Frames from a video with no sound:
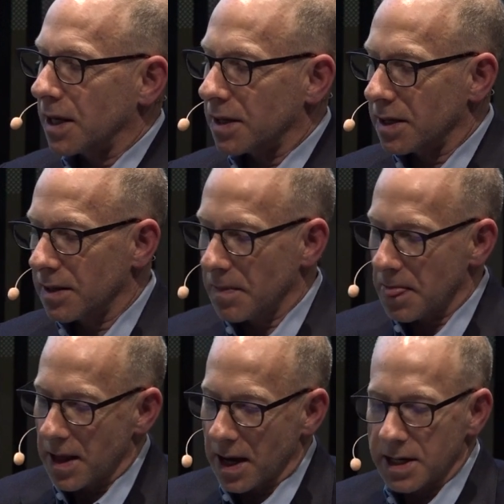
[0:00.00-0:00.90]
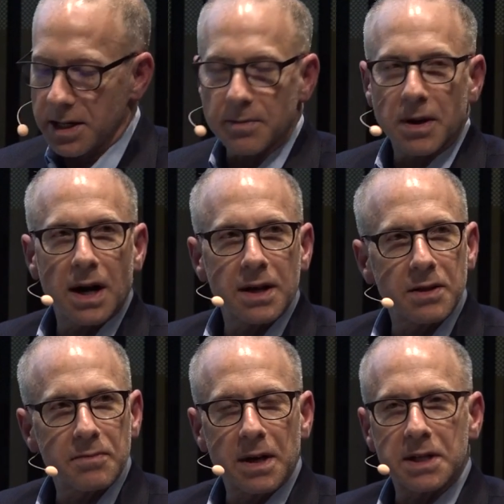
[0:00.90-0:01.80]
and the the idea
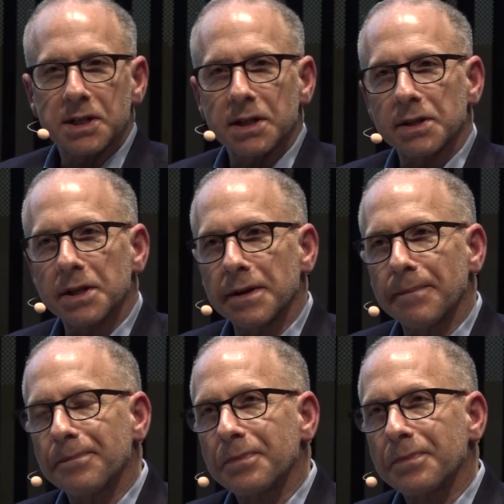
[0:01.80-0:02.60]
behind them basically